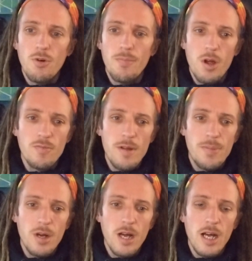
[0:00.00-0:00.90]
Bone
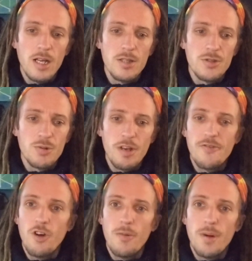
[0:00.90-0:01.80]
Ripper, and
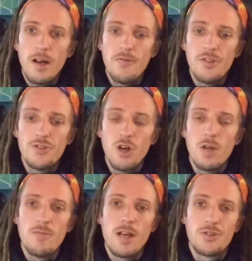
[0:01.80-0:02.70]
£25 for the
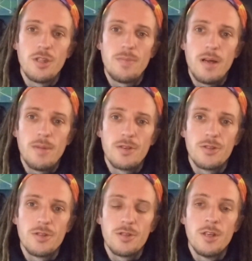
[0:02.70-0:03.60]
giant rats and the
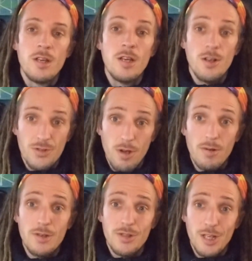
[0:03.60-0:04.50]
Packmasters. So it
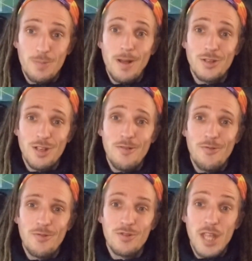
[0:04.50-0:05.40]
was an
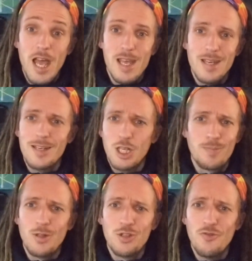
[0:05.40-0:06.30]
expensive day and an
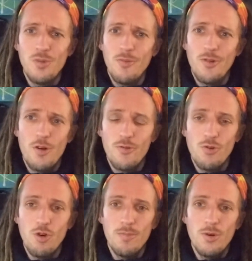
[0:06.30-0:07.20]
expensive month
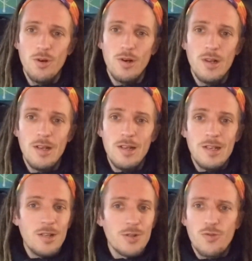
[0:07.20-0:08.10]
overall, but
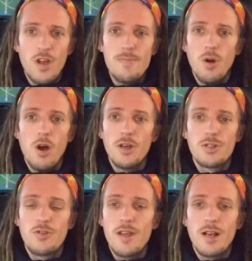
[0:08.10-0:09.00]
some great buys,
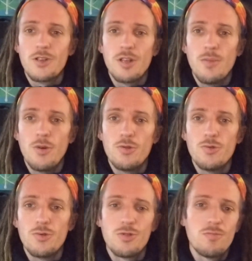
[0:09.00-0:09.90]
great classic
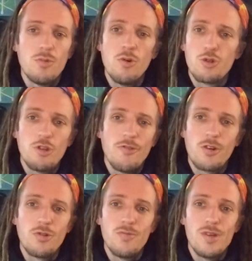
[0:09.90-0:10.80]
models, all stuff I
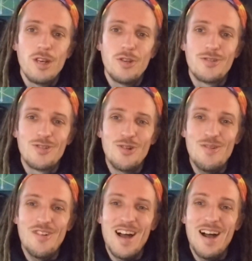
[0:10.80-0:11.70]
couldn't really do
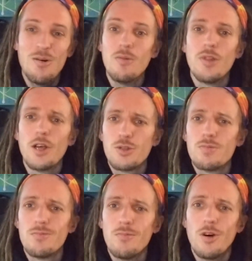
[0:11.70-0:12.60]
without. That's
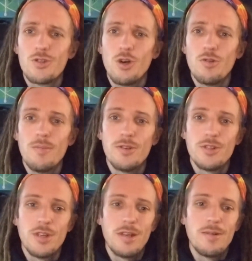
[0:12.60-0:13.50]
what I told the
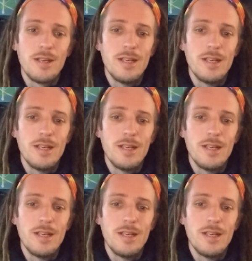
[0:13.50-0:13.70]
missus anyway.